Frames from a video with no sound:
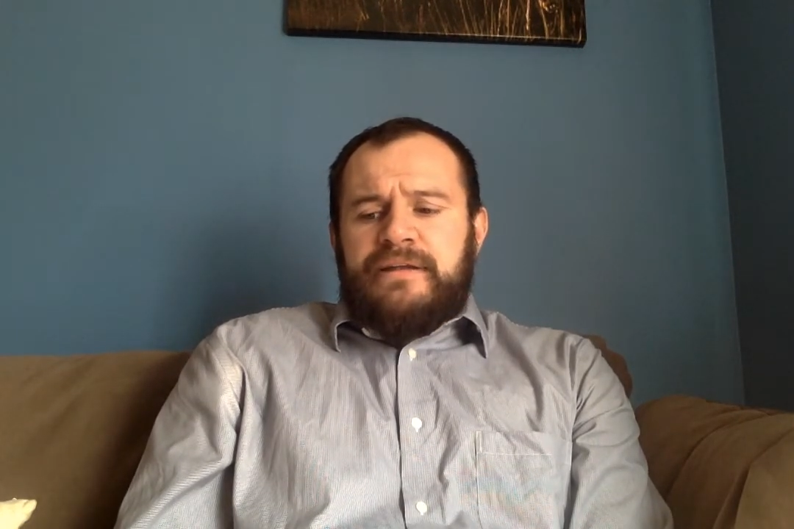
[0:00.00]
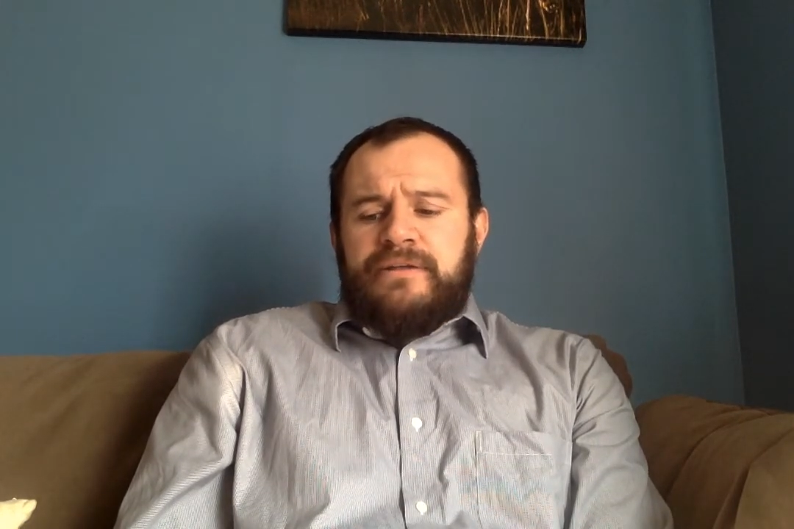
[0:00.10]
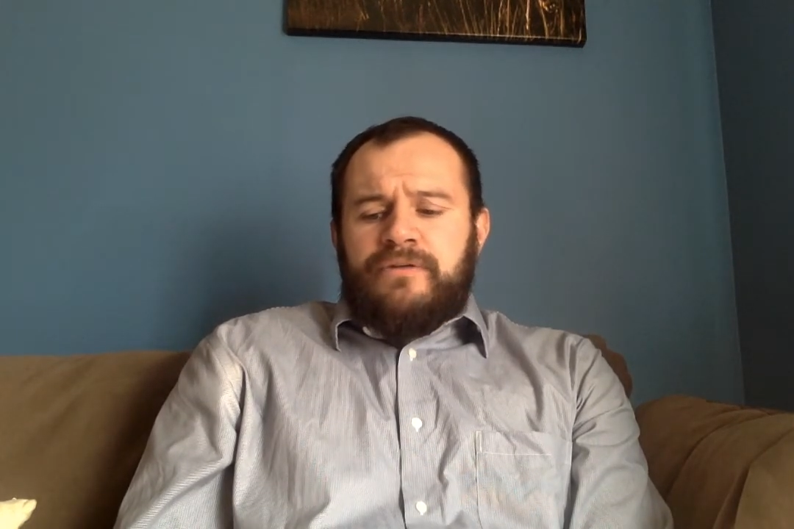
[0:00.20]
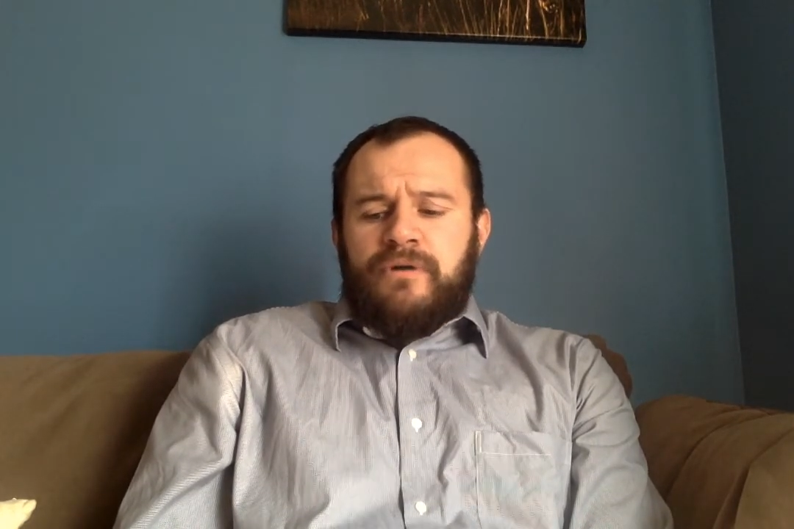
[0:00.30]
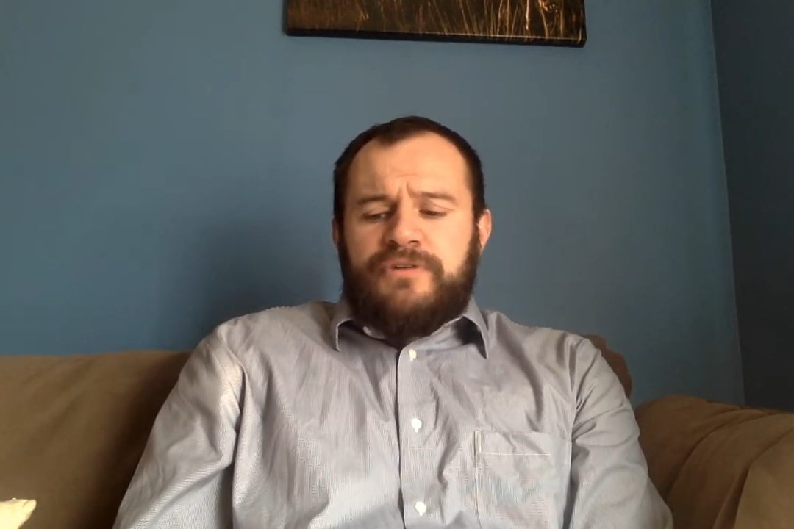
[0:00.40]

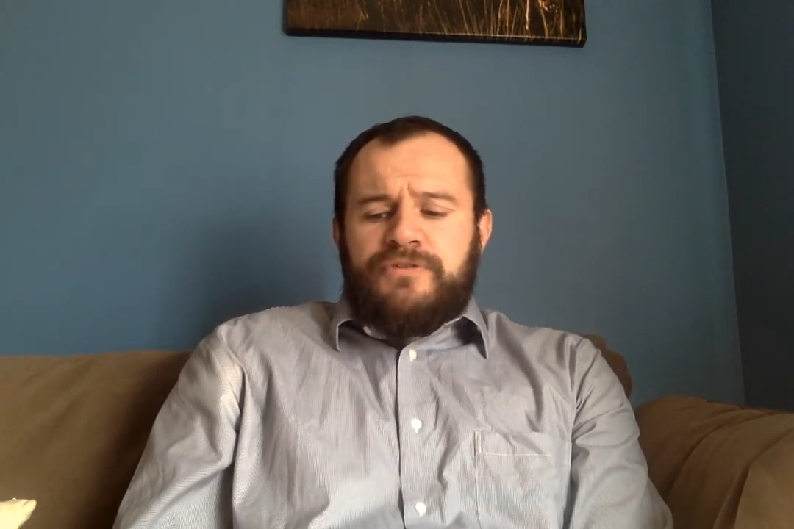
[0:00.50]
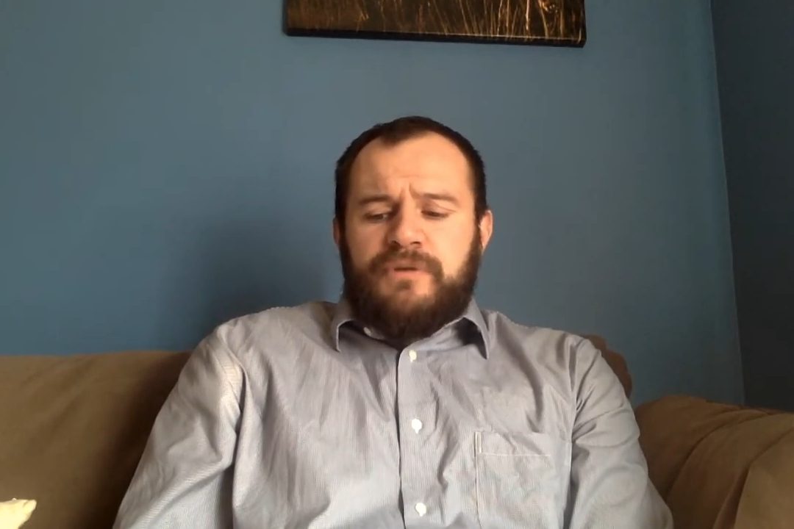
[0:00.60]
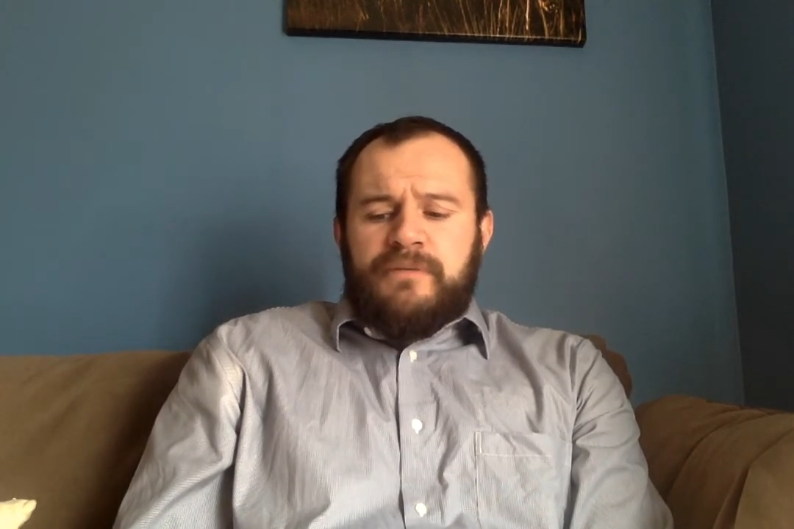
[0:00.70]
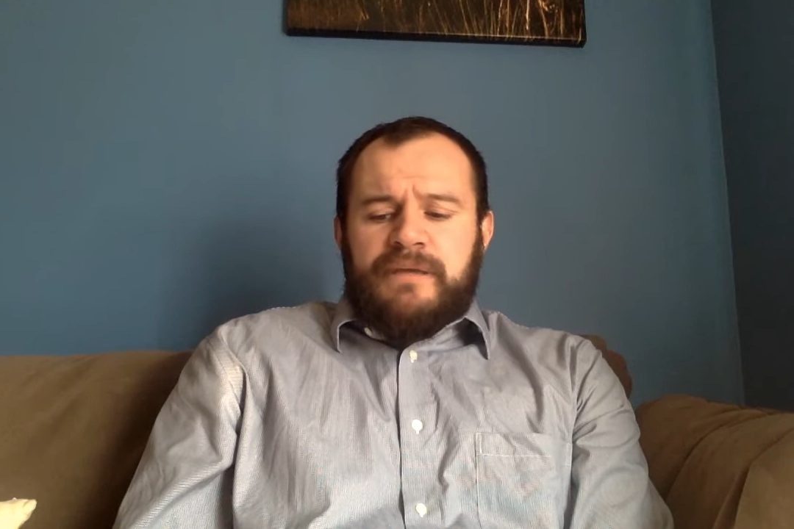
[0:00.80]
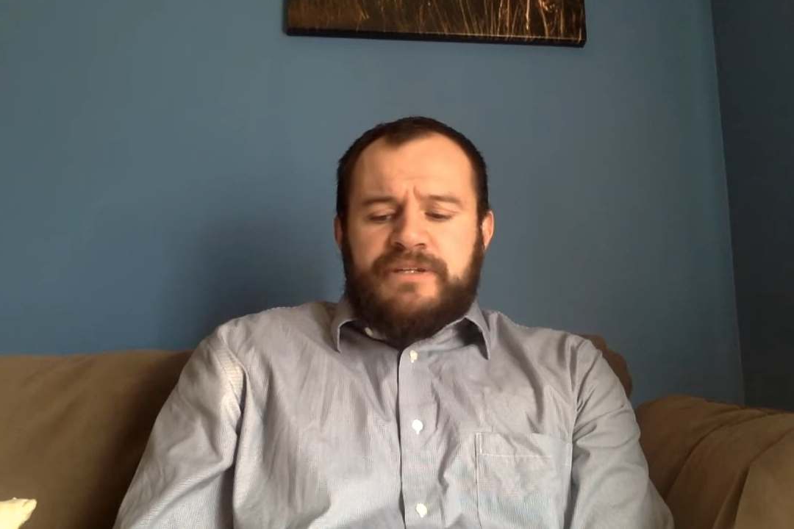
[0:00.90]
you also
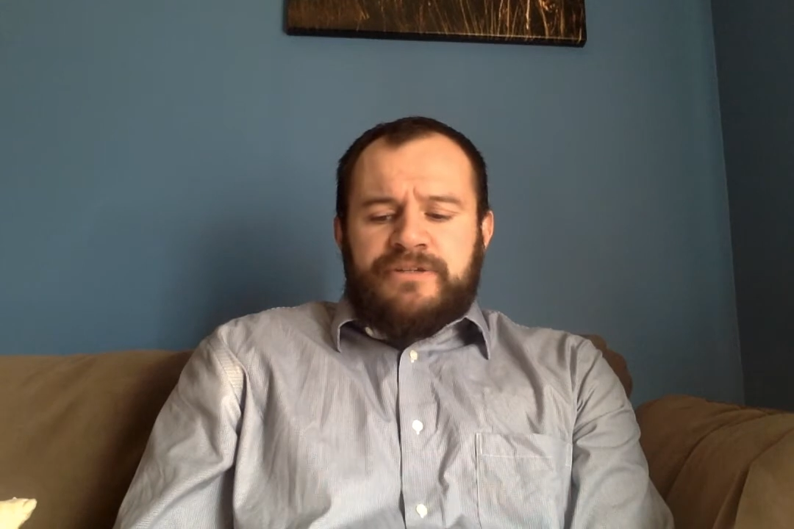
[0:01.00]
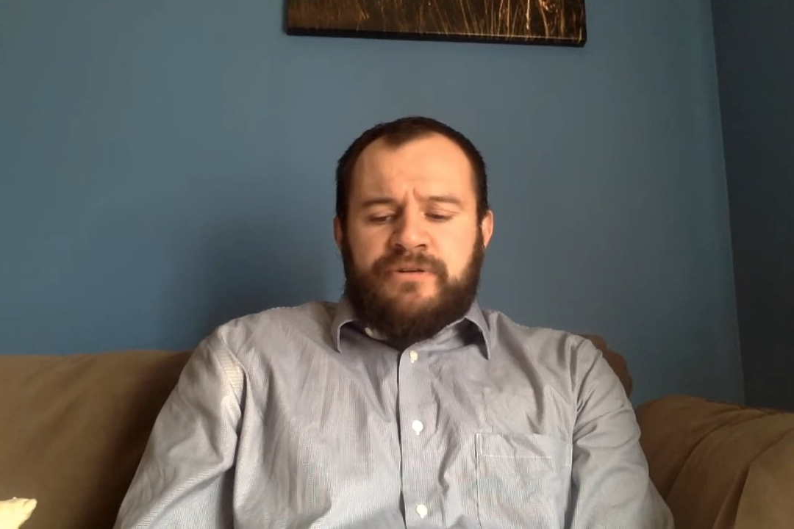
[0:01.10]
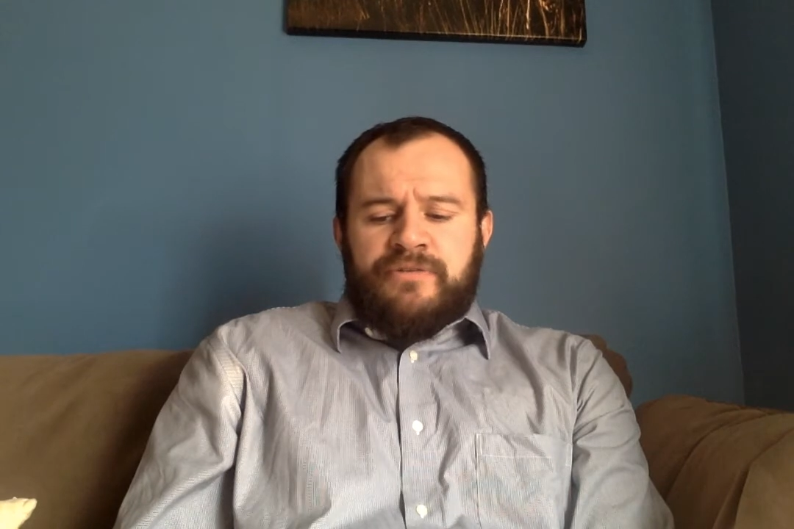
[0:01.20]
want to make sure